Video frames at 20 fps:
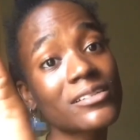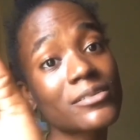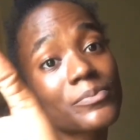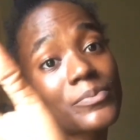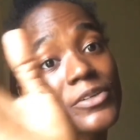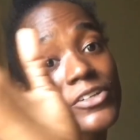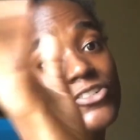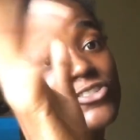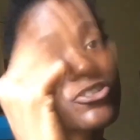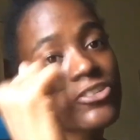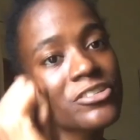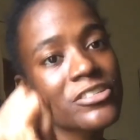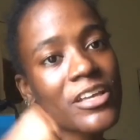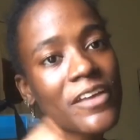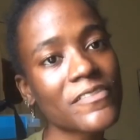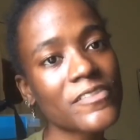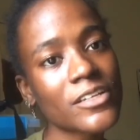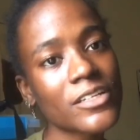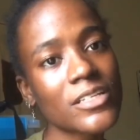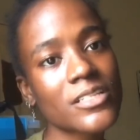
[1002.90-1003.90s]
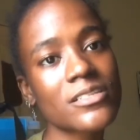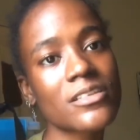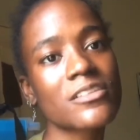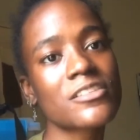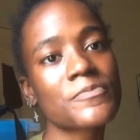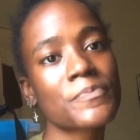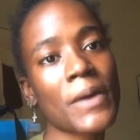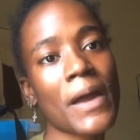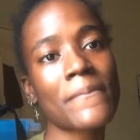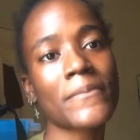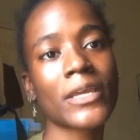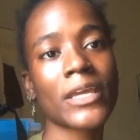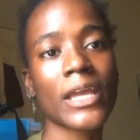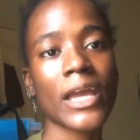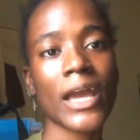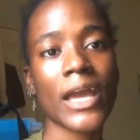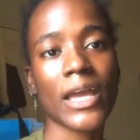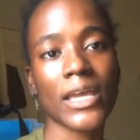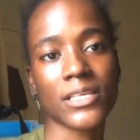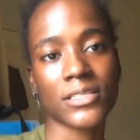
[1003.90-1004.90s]
of pictures after this to spam you
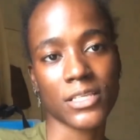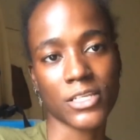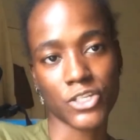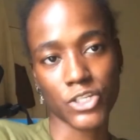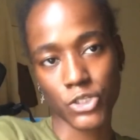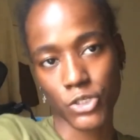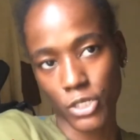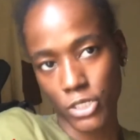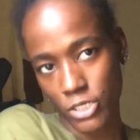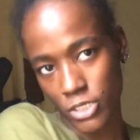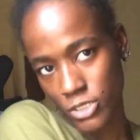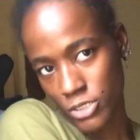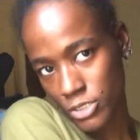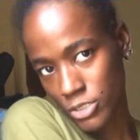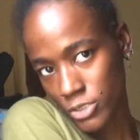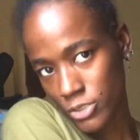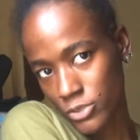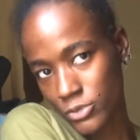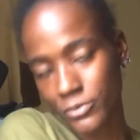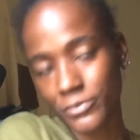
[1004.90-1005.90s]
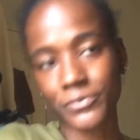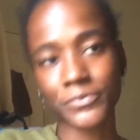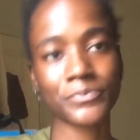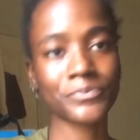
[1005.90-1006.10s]
guys and show you, you know,